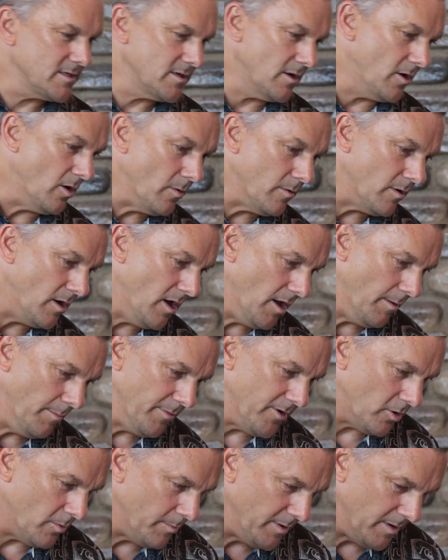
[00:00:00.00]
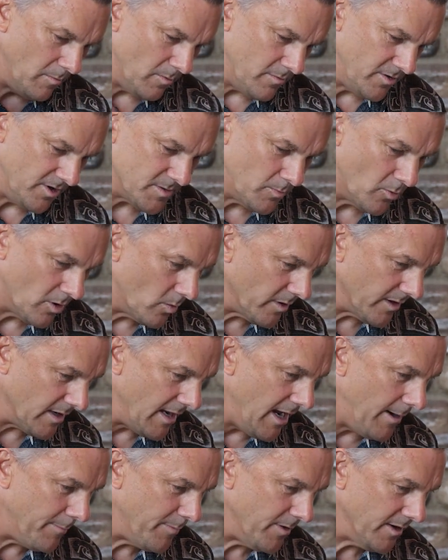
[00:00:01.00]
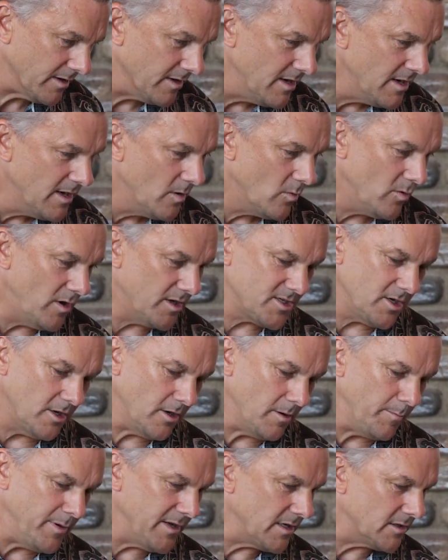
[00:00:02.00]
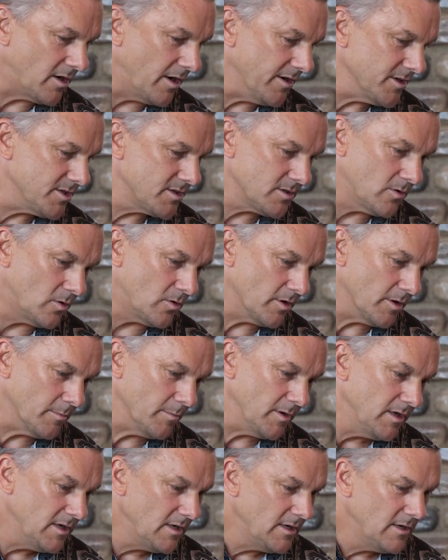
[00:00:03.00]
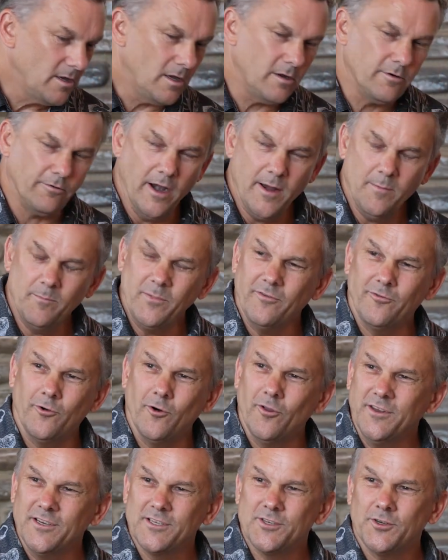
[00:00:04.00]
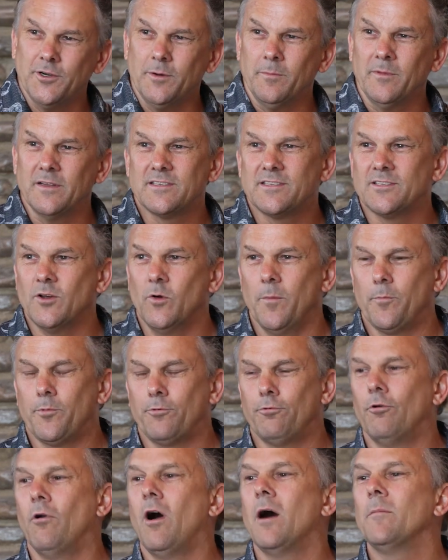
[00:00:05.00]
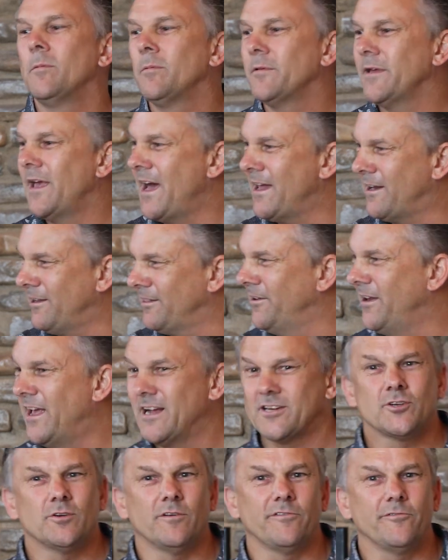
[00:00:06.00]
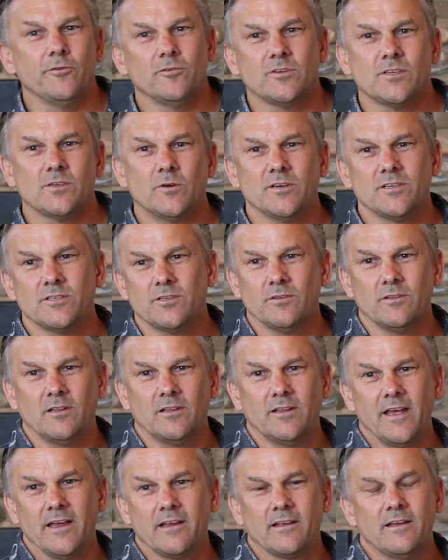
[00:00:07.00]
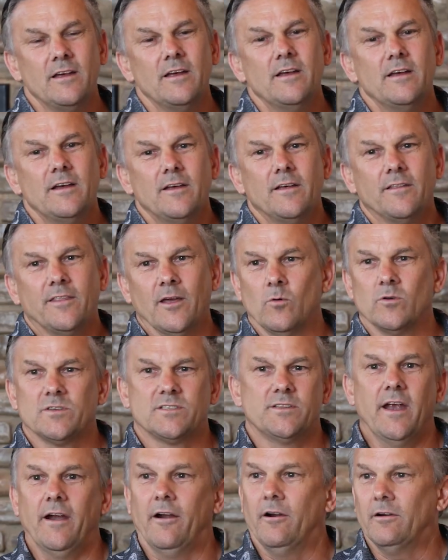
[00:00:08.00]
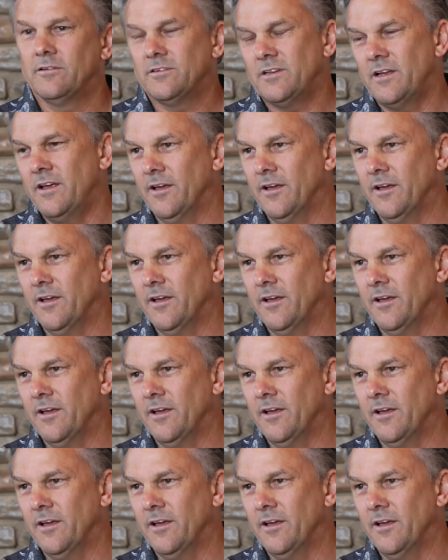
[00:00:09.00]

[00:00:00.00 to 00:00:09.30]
So there's more work happening. We also had a large storm right before these treatments, so it probably added an extra food source to the lake that was there.